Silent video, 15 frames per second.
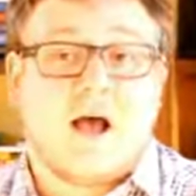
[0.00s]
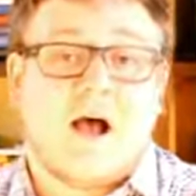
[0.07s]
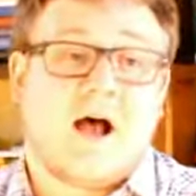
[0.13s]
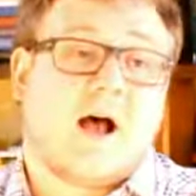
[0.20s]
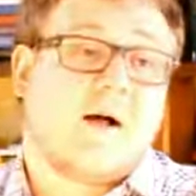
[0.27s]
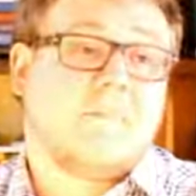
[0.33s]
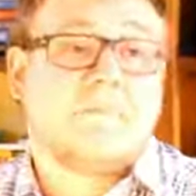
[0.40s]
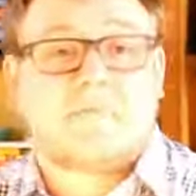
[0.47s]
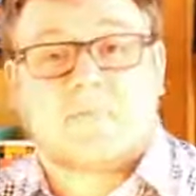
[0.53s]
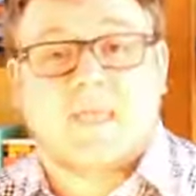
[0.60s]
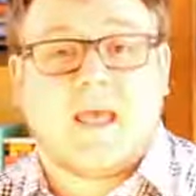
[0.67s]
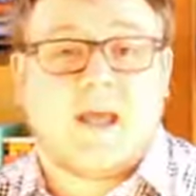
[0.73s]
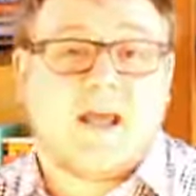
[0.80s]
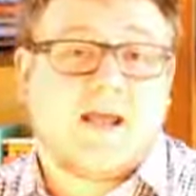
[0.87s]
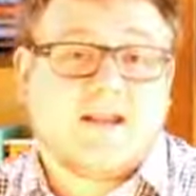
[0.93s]

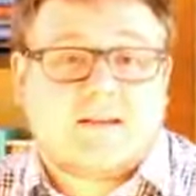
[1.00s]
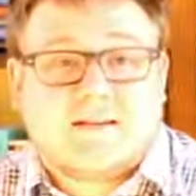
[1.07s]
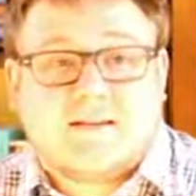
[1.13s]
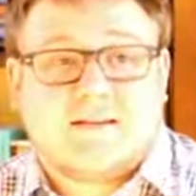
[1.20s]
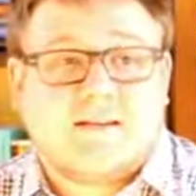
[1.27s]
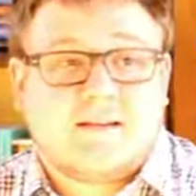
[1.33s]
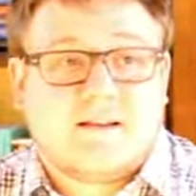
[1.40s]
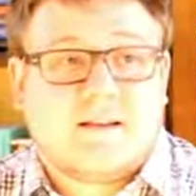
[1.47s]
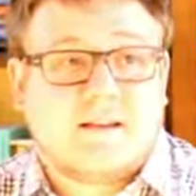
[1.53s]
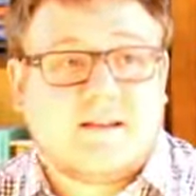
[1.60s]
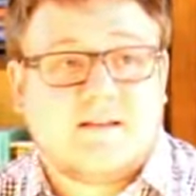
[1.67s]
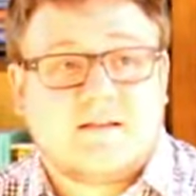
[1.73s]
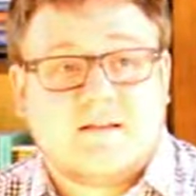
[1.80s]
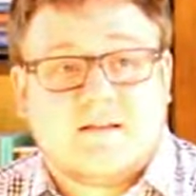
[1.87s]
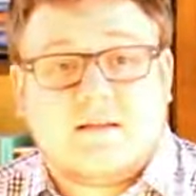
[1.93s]
Um, and
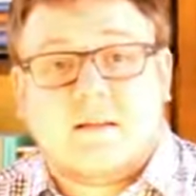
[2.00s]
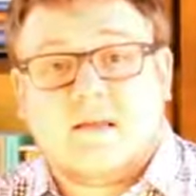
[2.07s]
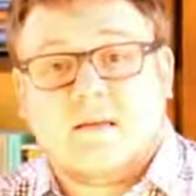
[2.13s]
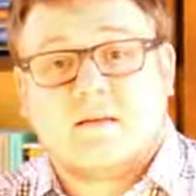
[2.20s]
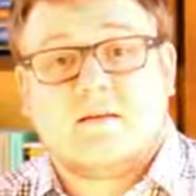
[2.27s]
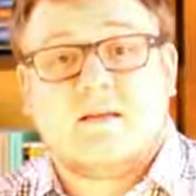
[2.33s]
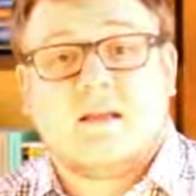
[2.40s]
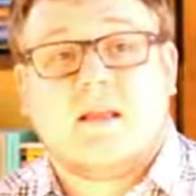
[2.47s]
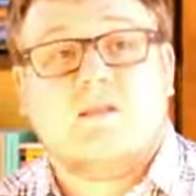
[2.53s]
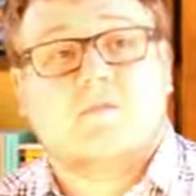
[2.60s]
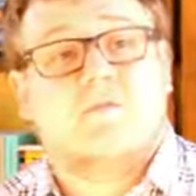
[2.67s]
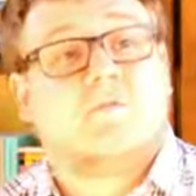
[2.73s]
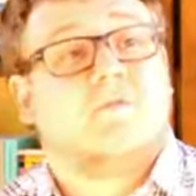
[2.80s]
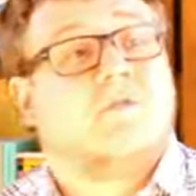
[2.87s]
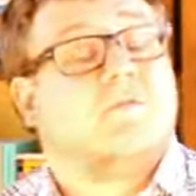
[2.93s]
he,
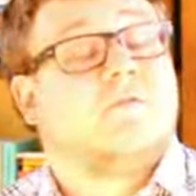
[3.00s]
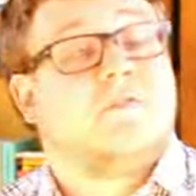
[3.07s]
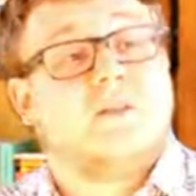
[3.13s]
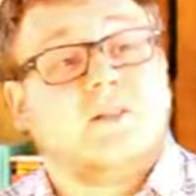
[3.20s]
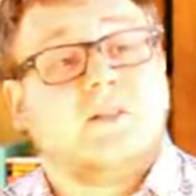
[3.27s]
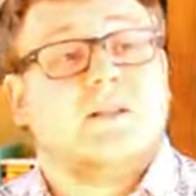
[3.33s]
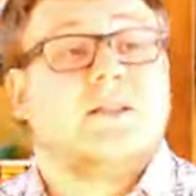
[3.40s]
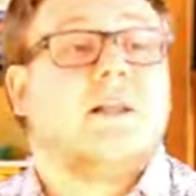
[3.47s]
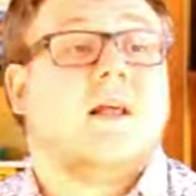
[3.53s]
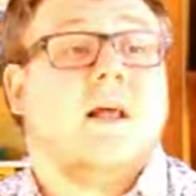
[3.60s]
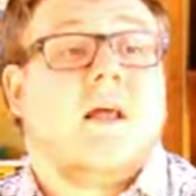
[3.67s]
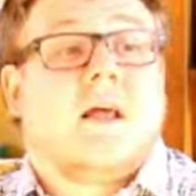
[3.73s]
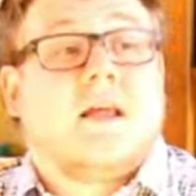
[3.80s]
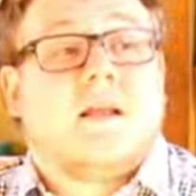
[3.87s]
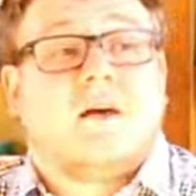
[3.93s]
fulfills,
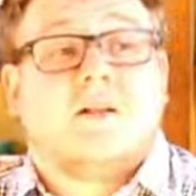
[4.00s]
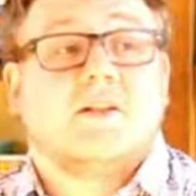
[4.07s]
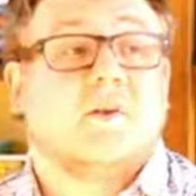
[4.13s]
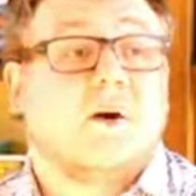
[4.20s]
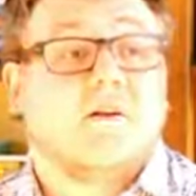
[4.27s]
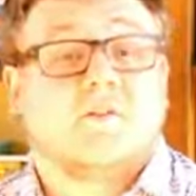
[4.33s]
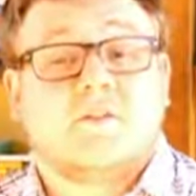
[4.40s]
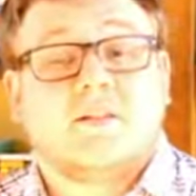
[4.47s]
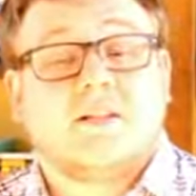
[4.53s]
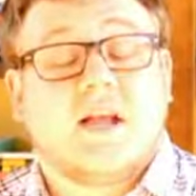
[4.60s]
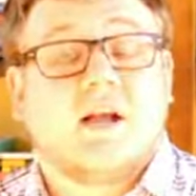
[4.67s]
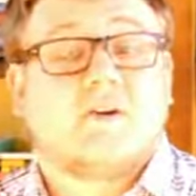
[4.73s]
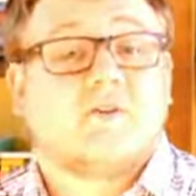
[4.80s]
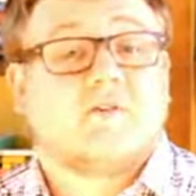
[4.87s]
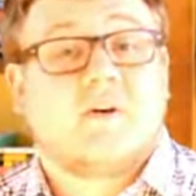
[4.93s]
he also offers
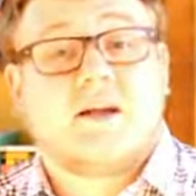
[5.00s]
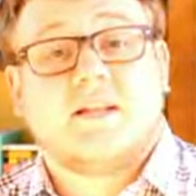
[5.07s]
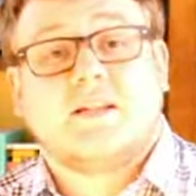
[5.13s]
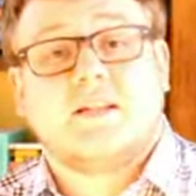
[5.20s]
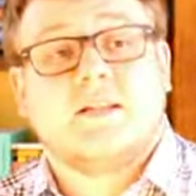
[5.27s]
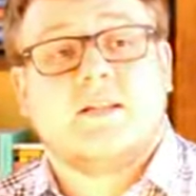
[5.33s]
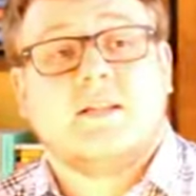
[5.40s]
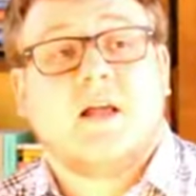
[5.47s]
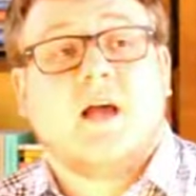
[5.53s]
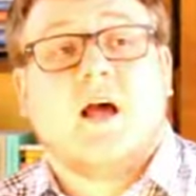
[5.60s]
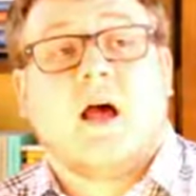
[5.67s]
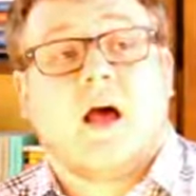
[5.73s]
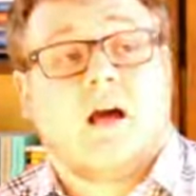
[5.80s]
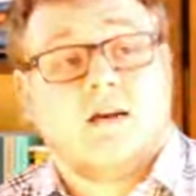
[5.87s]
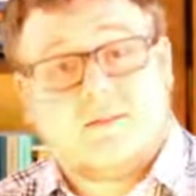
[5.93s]
sacrifices
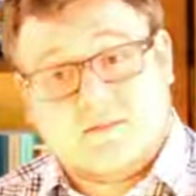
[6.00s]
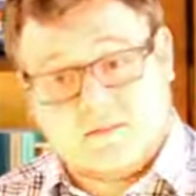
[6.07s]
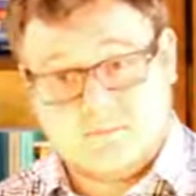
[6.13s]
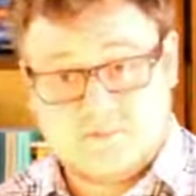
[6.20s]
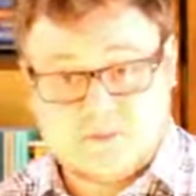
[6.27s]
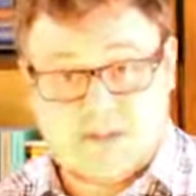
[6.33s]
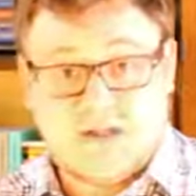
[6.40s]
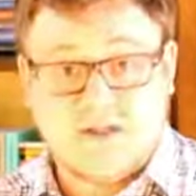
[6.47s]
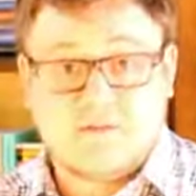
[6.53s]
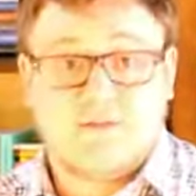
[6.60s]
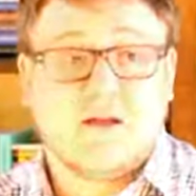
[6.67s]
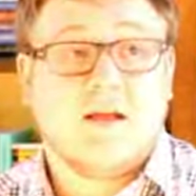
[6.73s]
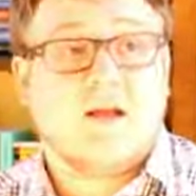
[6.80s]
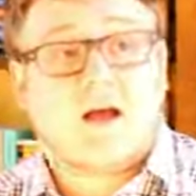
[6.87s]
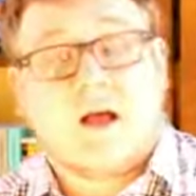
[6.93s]
uh,
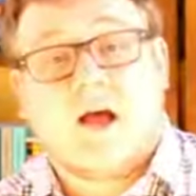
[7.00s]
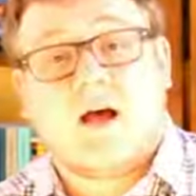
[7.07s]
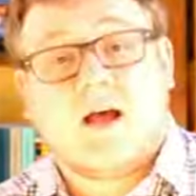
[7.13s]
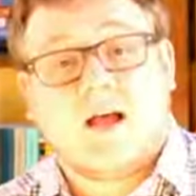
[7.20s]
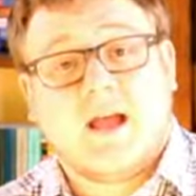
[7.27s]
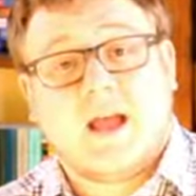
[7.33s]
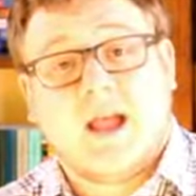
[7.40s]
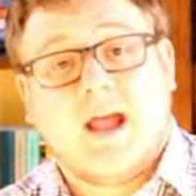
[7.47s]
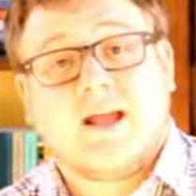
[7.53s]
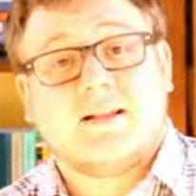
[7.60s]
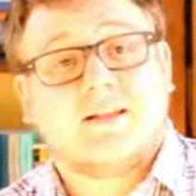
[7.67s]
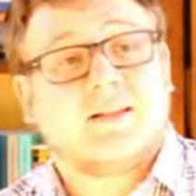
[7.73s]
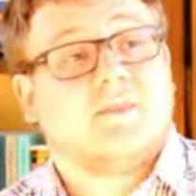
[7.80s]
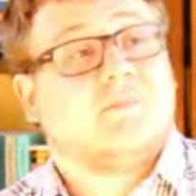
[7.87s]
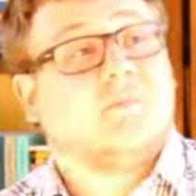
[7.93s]
himself uh,
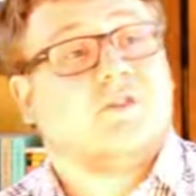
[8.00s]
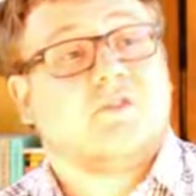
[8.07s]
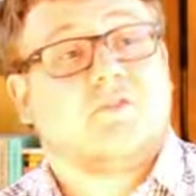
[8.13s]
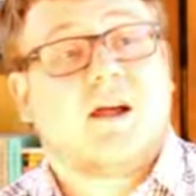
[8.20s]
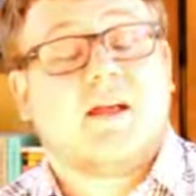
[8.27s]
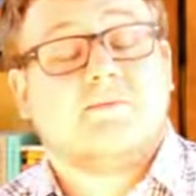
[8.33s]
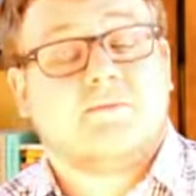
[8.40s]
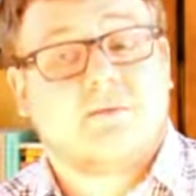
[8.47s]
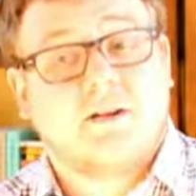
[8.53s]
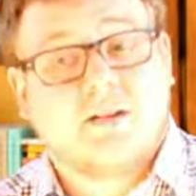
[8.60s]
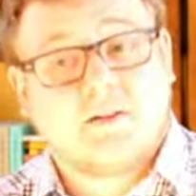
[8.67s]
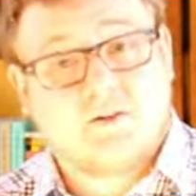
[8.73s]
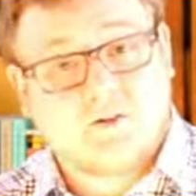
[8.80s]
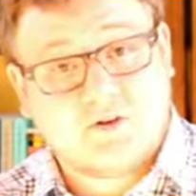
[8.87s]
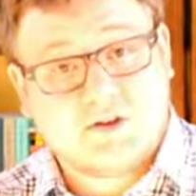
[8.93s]
as the prescribed
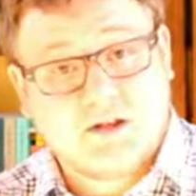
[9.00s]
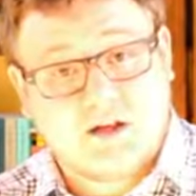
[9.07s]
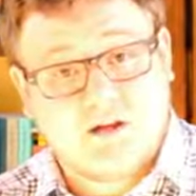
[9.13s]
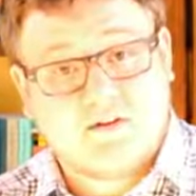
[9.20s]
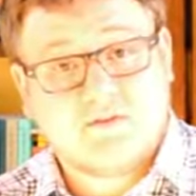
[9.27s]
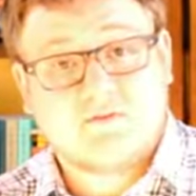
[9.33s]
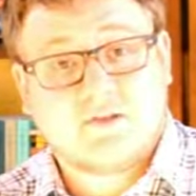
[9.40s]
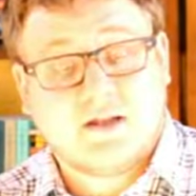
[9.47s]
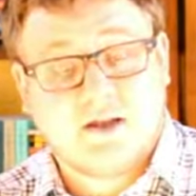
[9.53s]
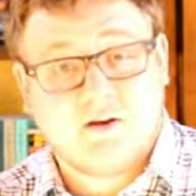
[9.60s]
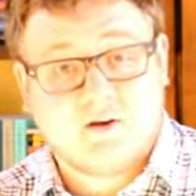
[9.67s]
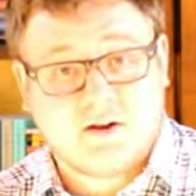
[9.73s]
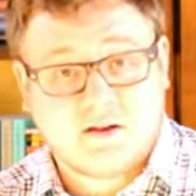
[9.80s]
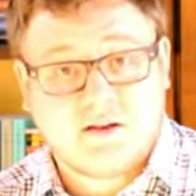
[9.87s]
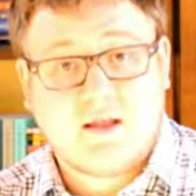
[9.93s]
priesthood of
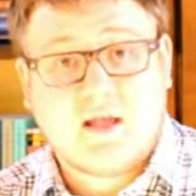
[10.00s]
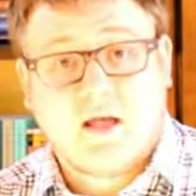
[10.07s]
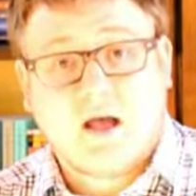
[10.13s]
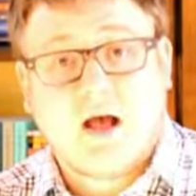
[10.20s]
Aaron.